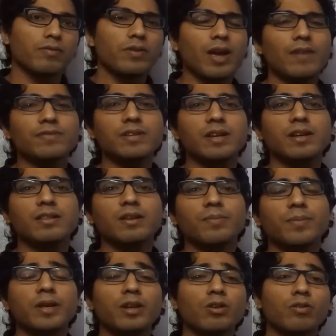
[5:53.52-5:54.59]
We have seen
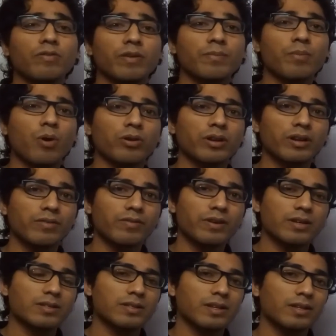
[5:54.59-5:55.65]
the meaning of important
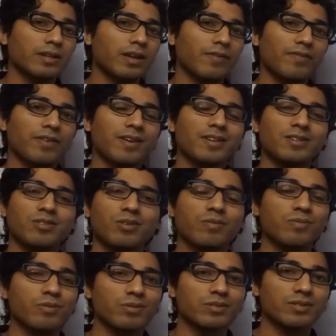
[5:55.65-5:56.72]
words in the definition
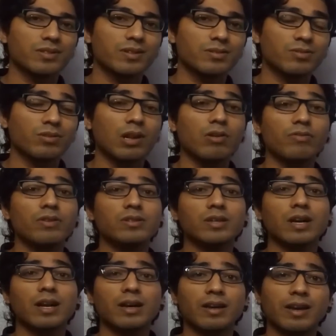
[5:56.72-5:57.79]
of goods. So now we
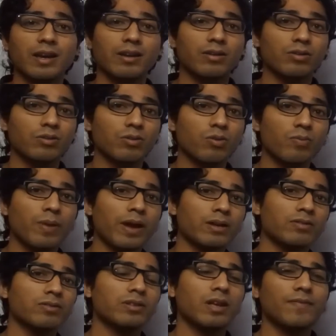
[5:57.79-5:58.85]
shall again go
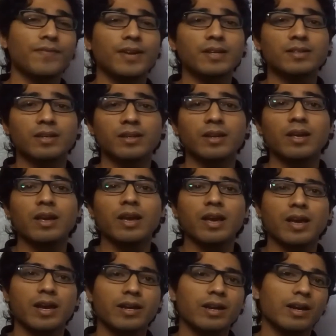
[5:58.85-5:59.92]
back to the definition
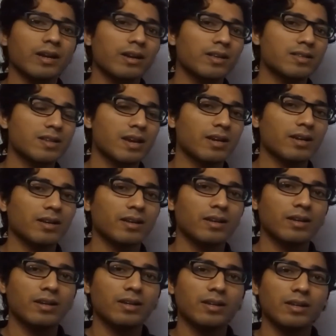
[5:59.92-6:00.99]
and understand
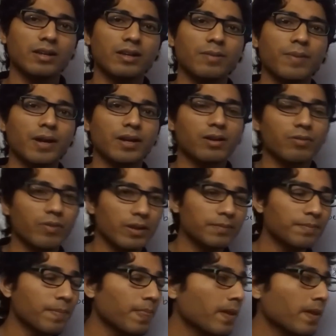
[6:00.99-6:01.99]
it in a better way.